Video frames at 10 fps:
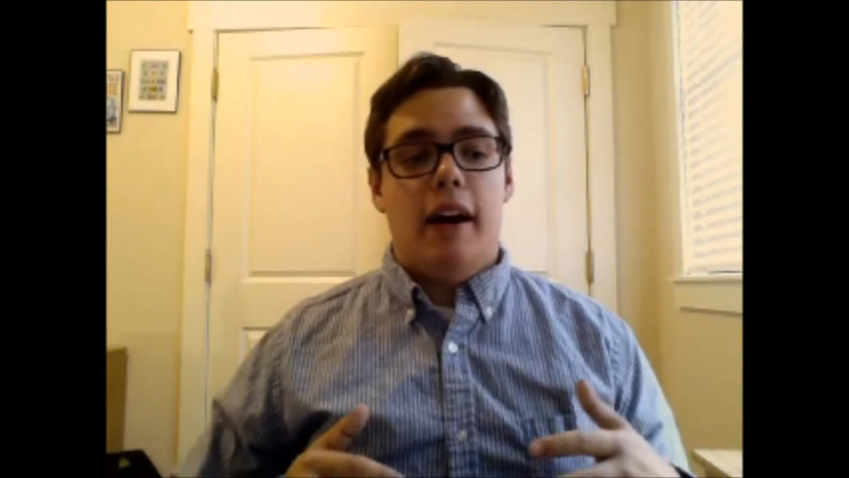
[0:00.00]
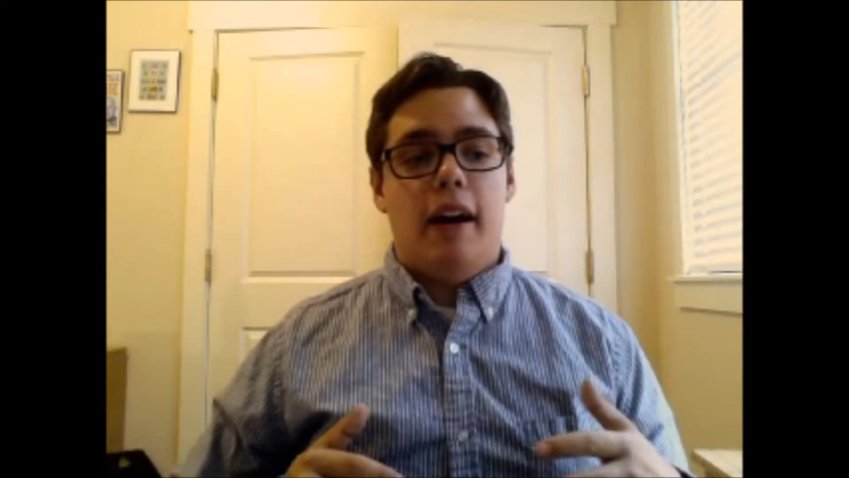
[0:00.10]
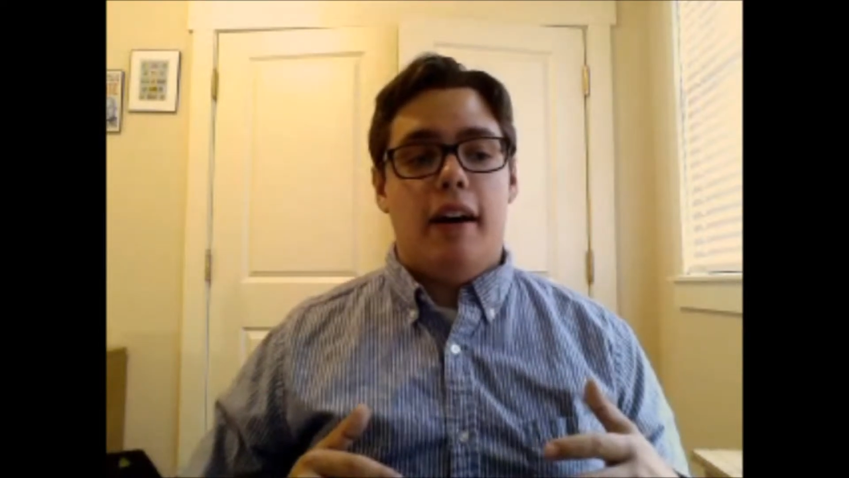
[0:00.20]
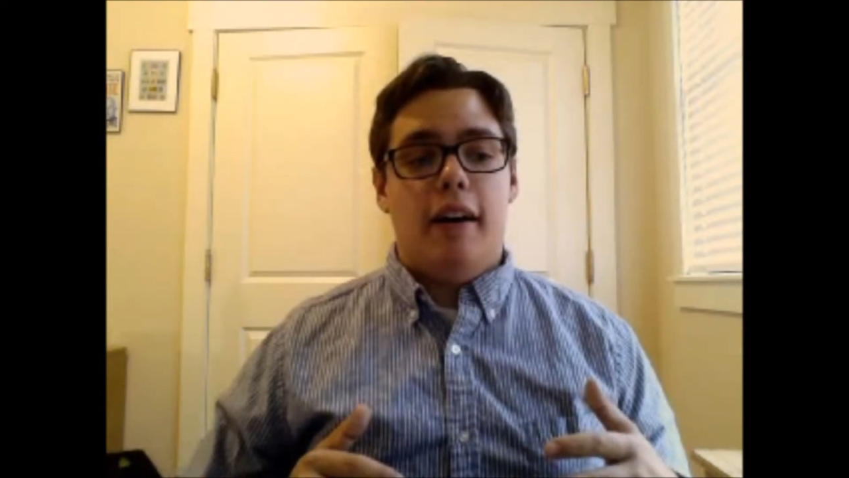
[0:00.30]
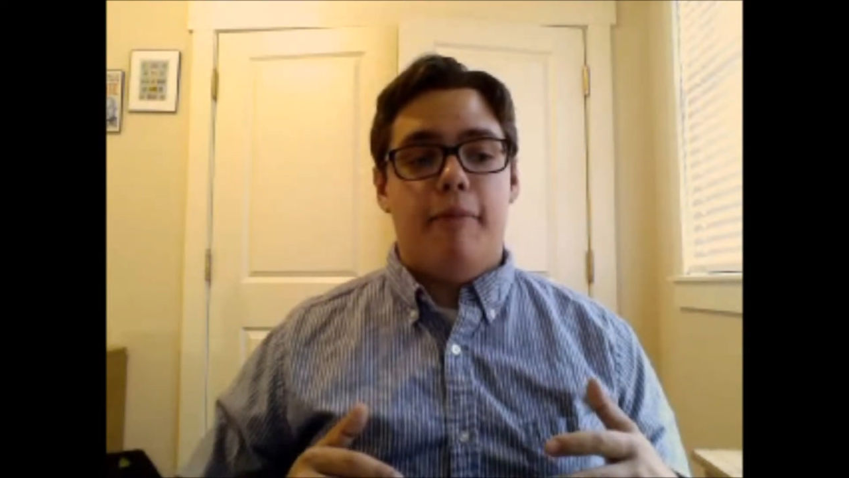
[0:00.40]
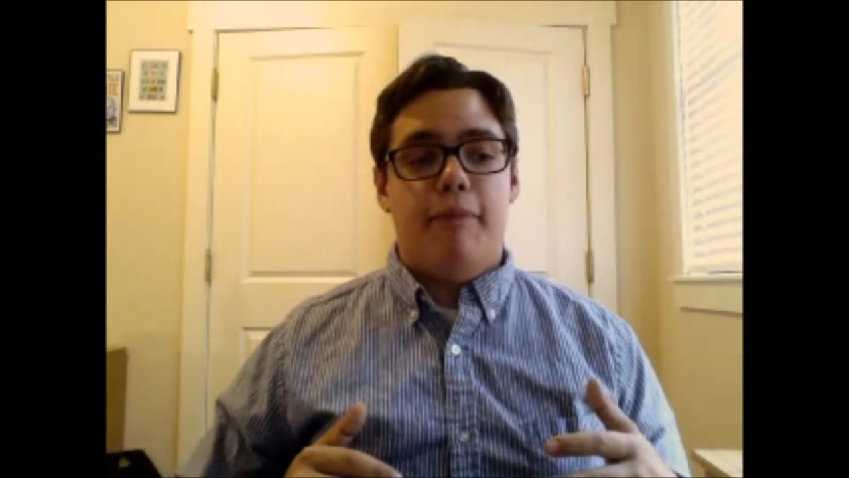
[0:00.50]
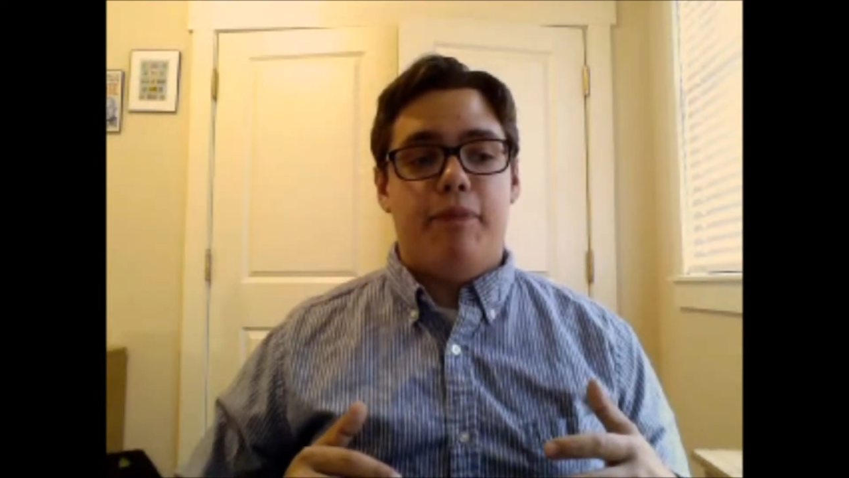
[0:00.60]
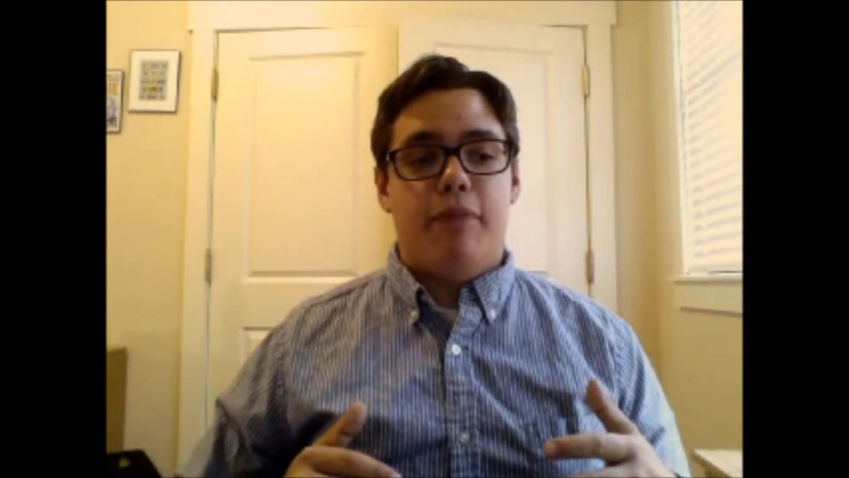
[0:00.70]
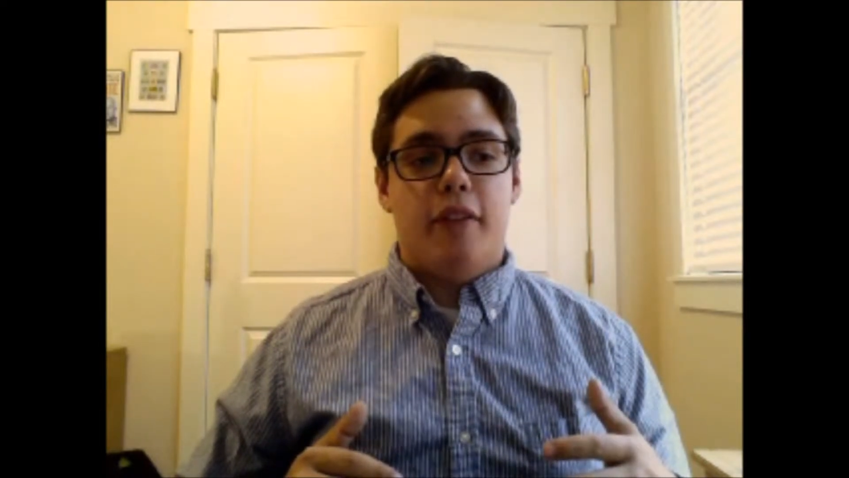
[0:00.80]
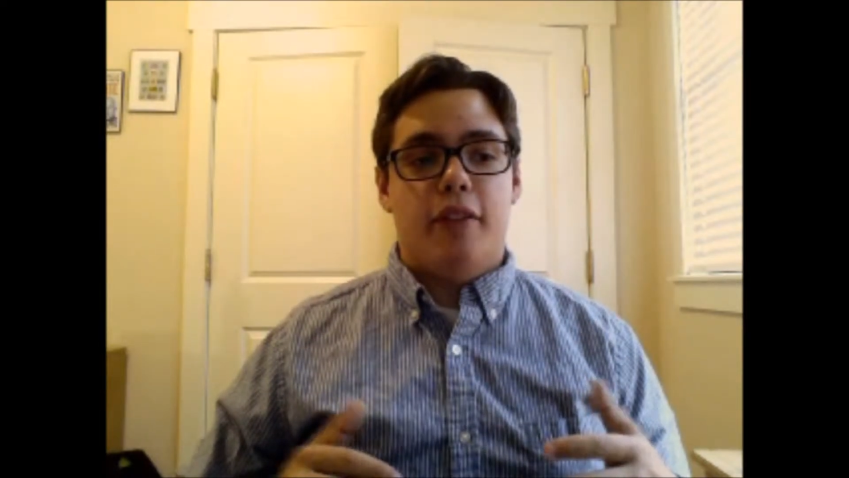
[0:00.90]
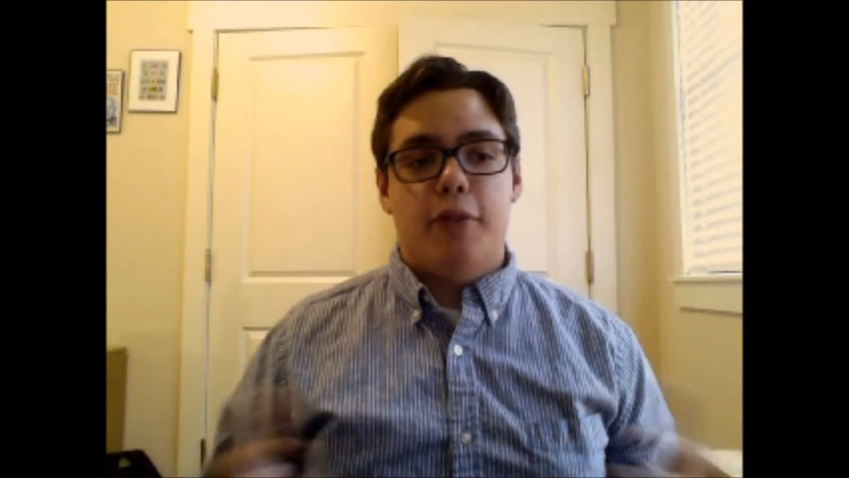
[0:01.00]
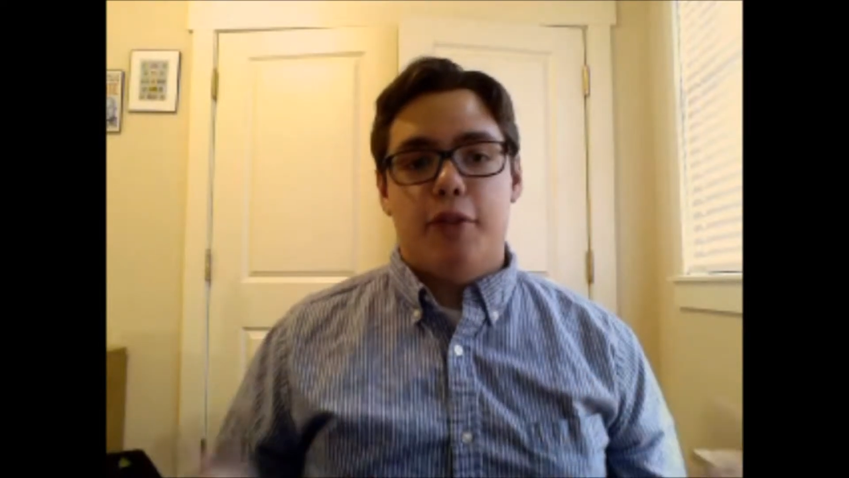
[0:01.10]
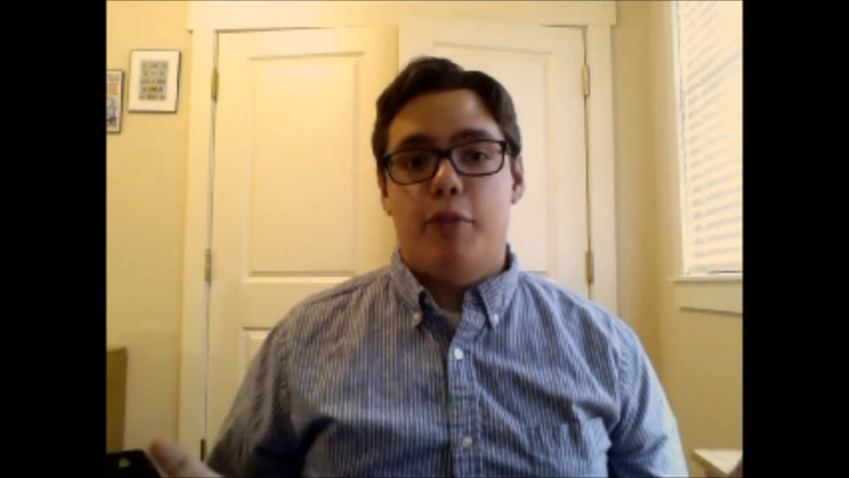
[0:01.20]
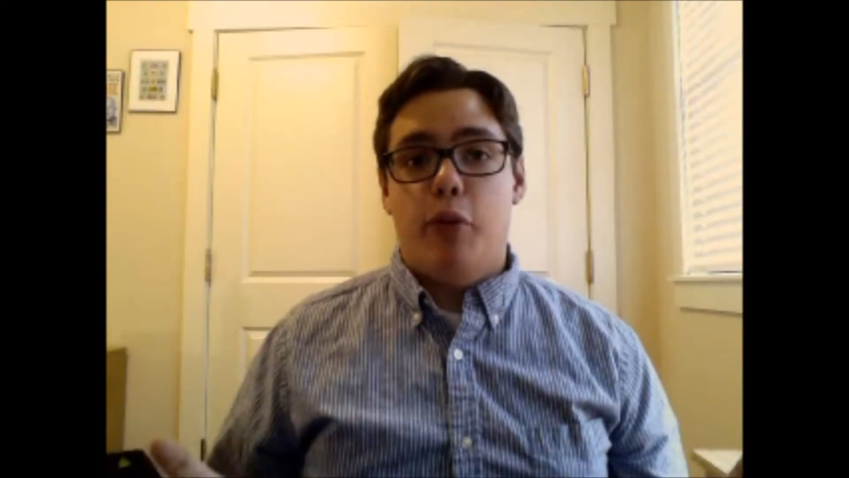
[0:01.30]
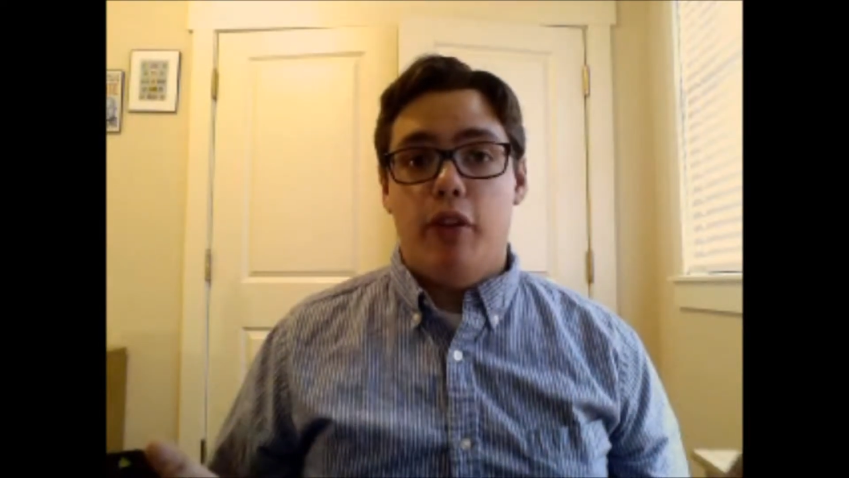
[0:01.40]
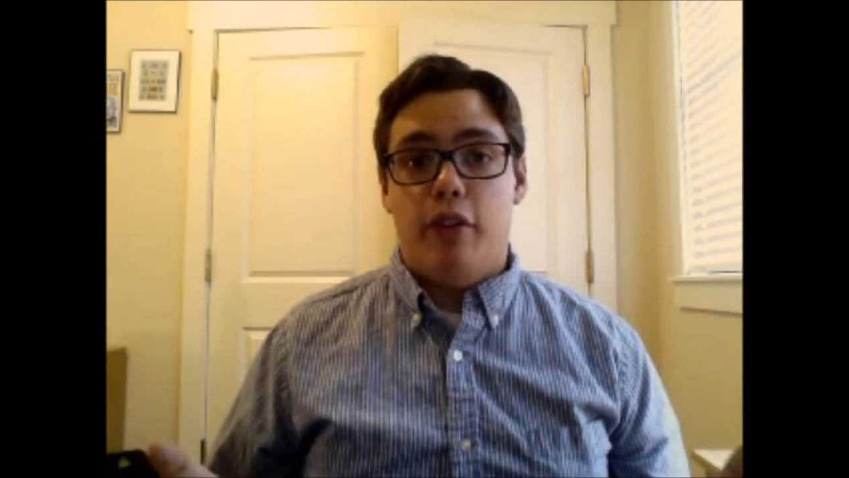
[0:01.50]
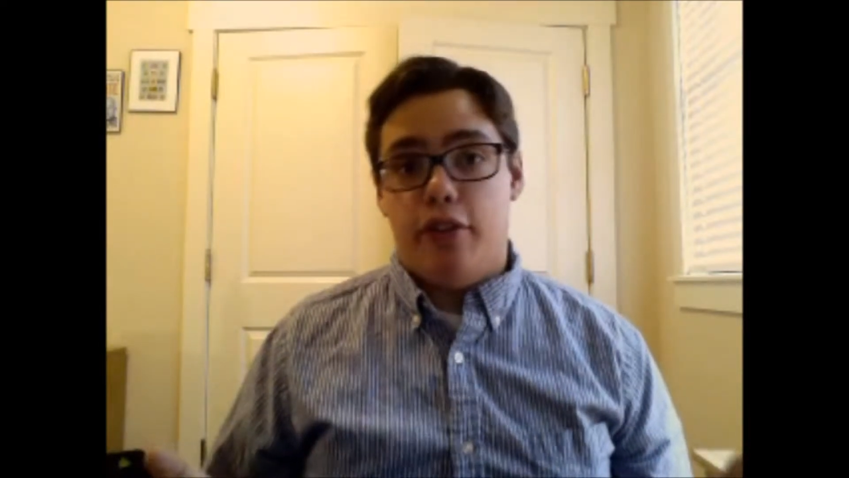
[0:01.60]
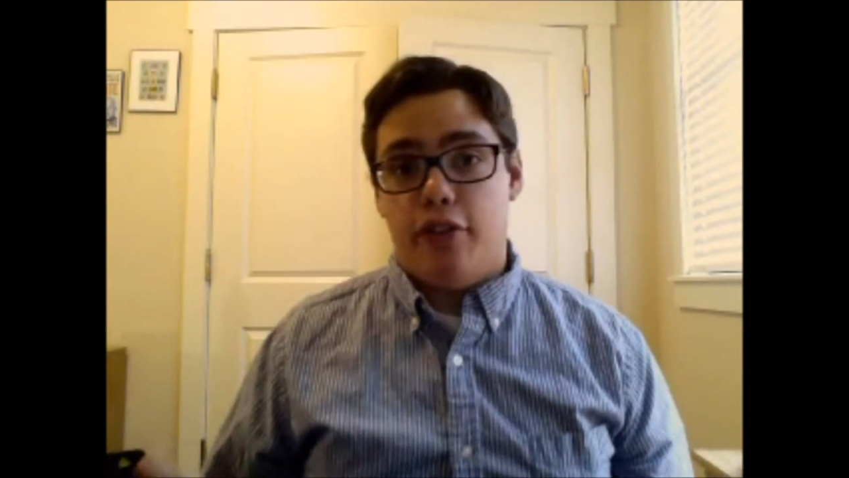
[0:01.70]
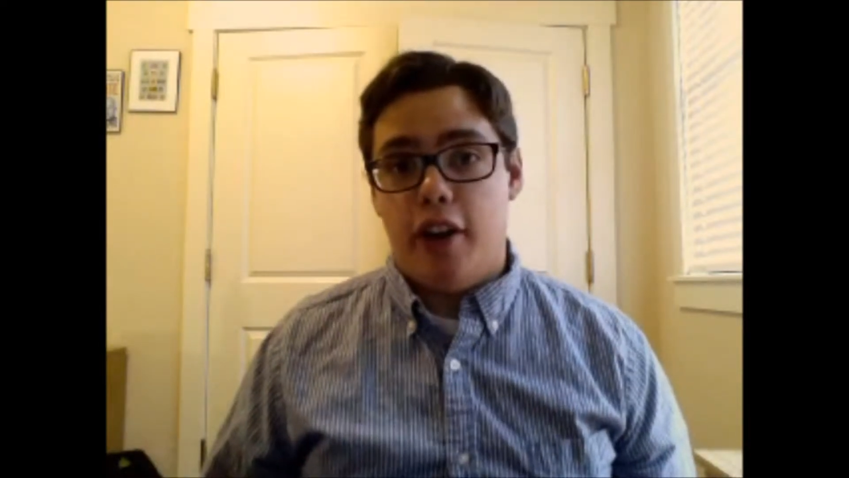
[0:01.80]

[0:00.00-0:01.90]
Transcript: So it's more than just